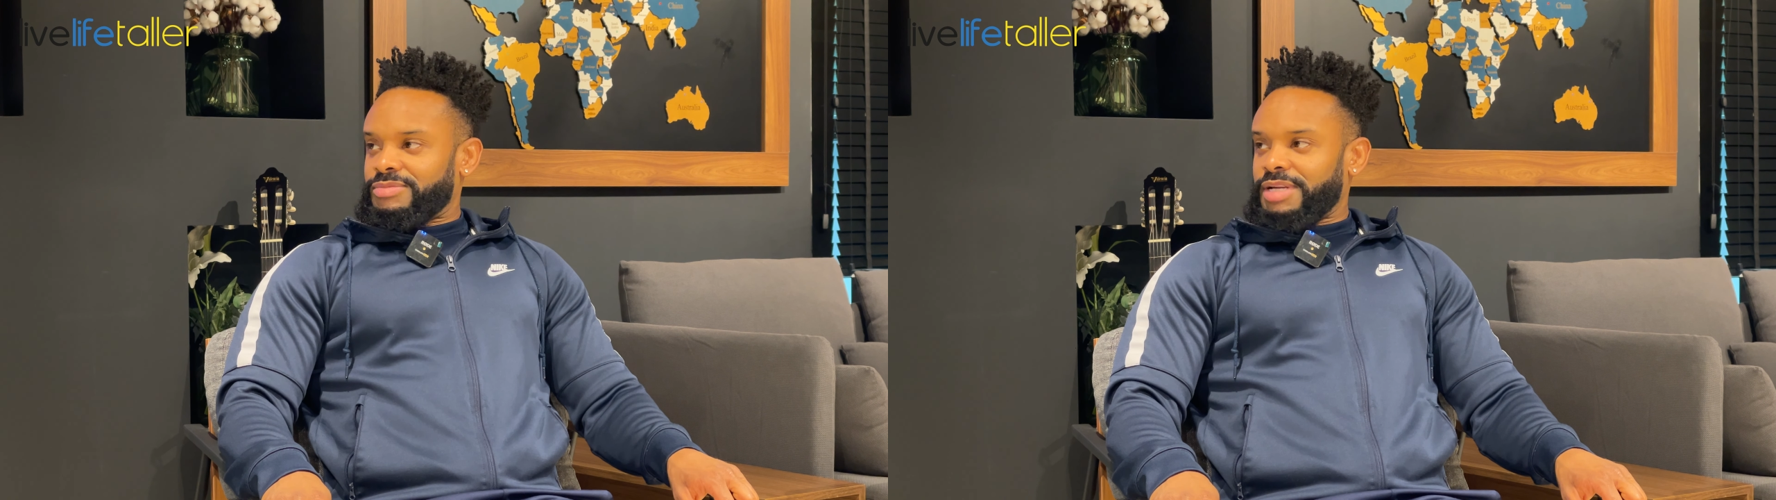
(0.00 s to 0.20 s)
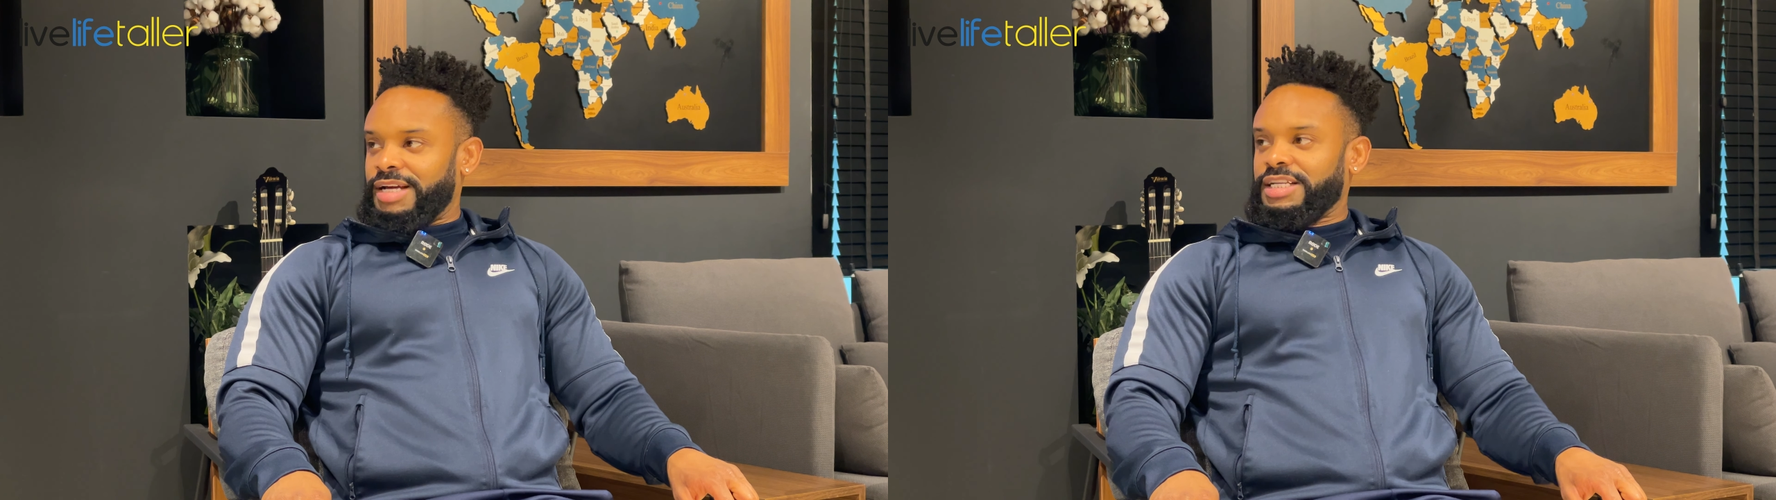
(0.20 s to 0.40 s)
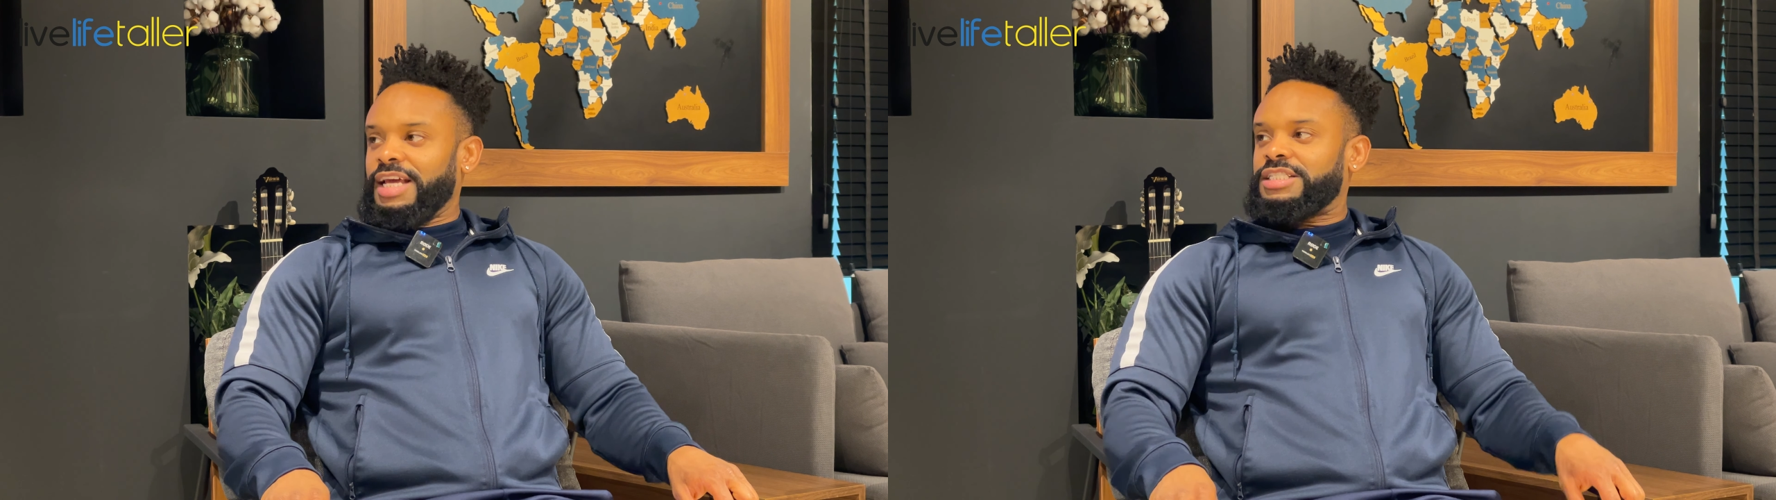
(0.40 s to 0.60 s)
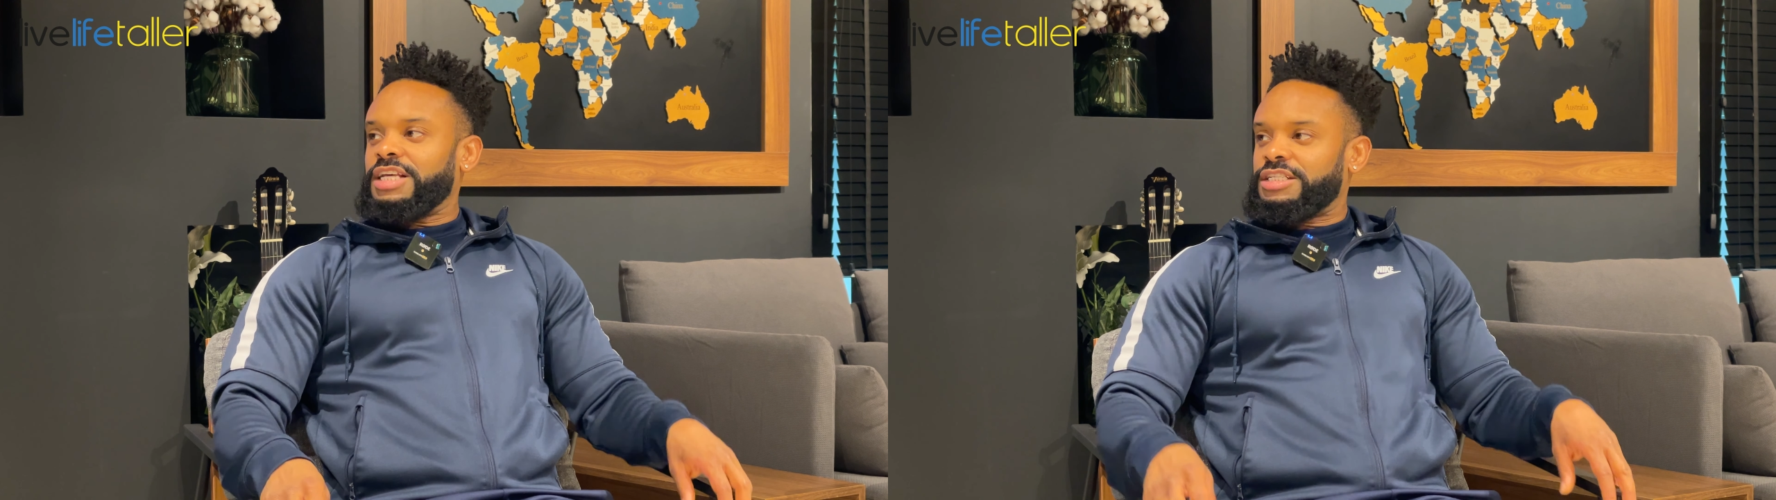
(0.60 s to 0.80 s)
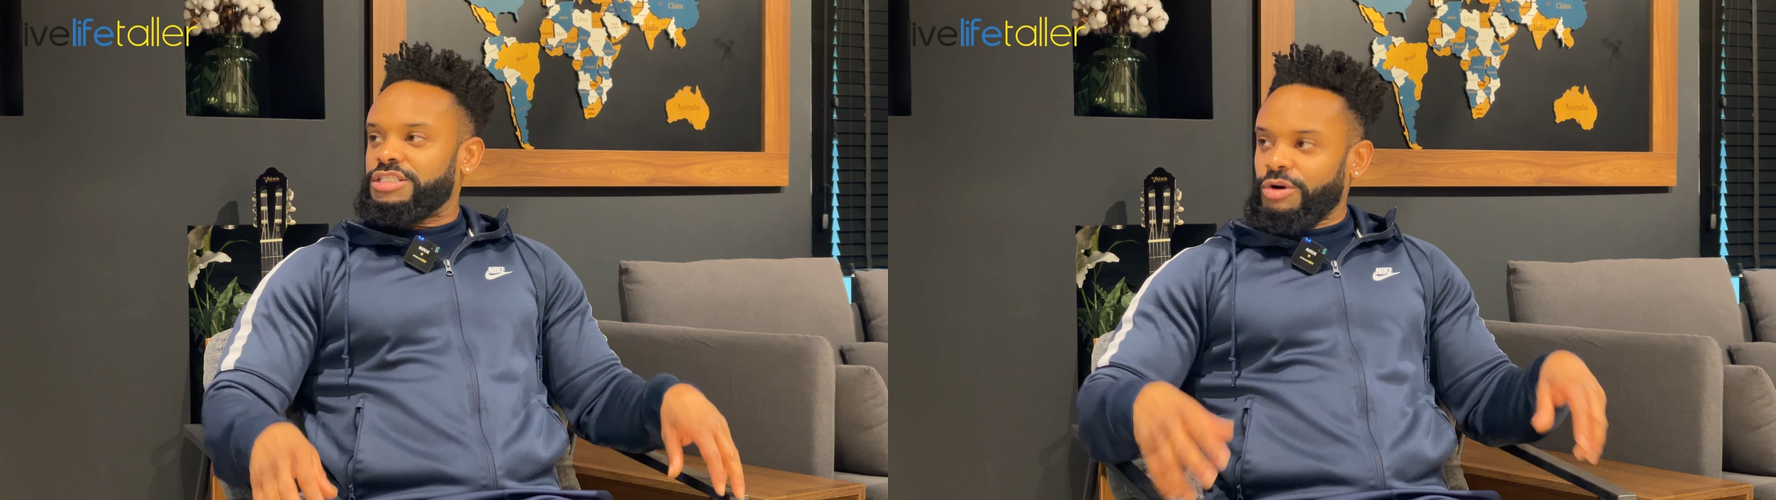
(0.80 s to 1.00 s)
It's
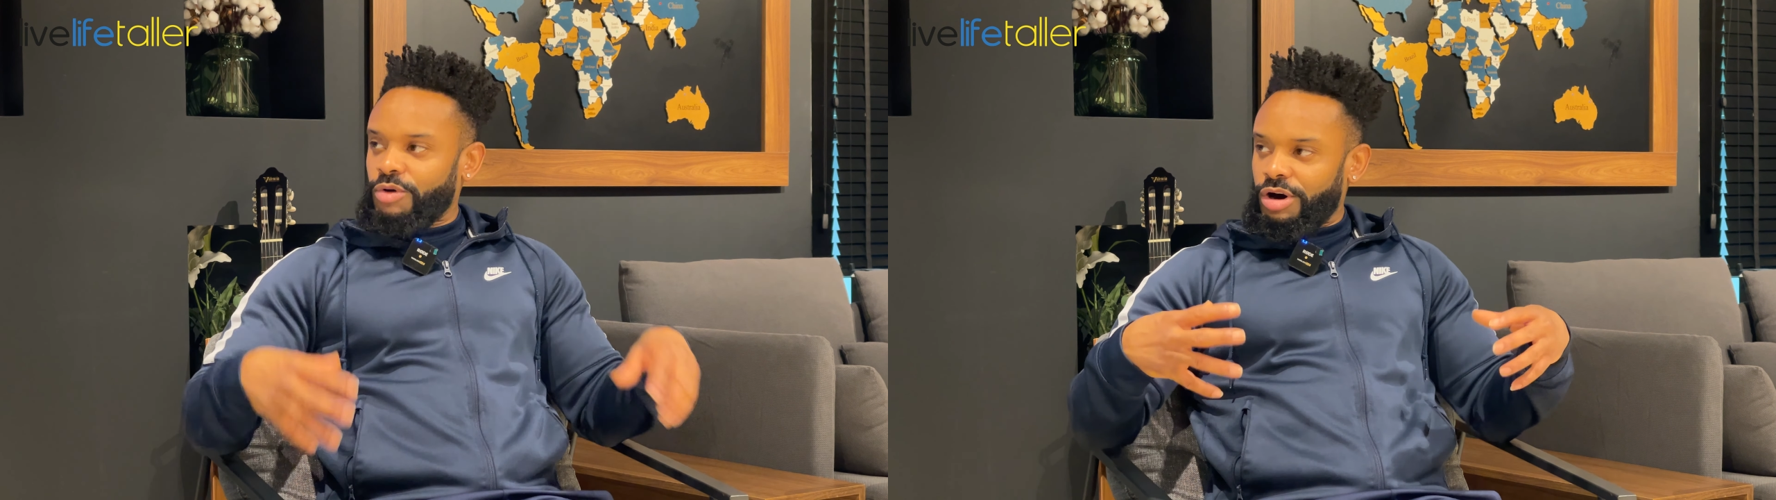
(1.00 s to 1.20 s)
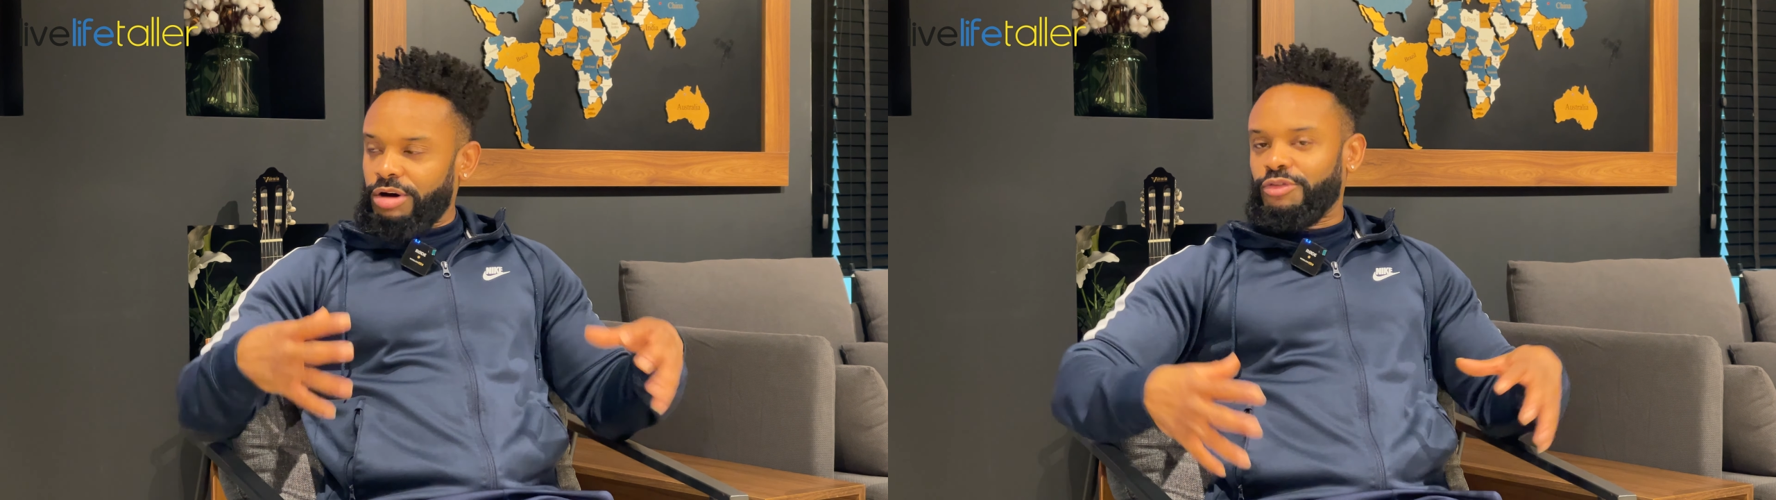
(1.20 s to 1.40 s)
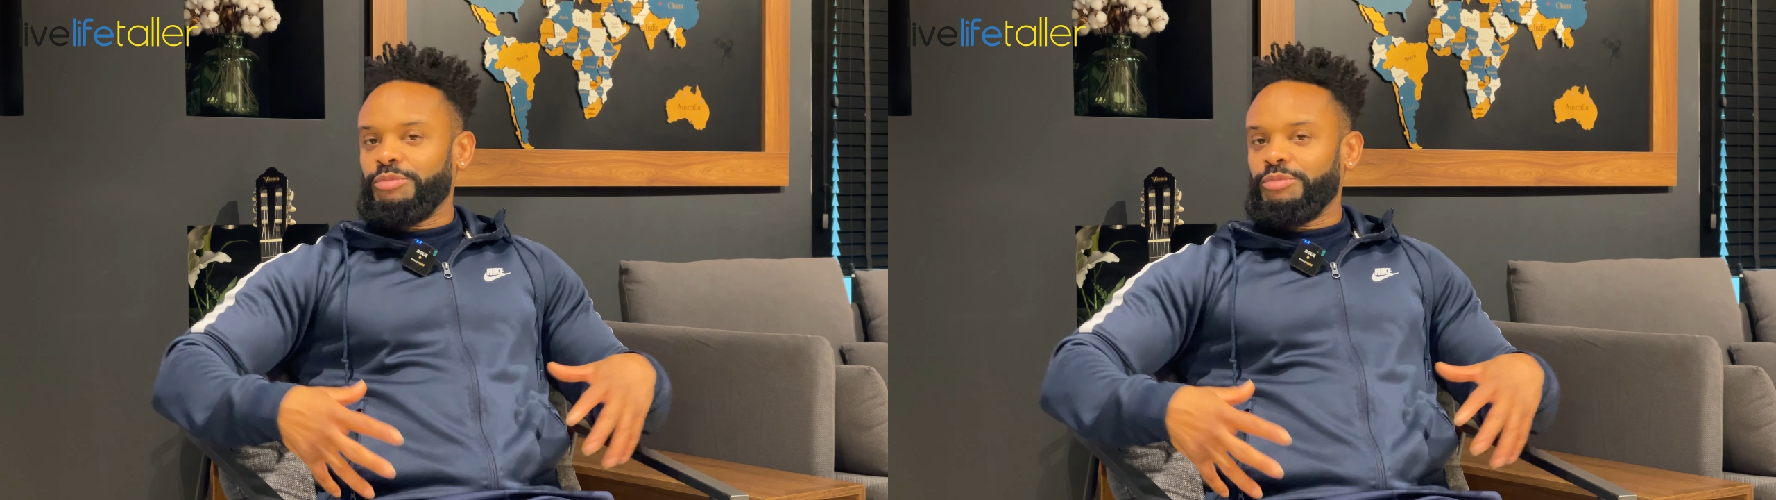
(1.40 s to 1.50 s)
it's still hard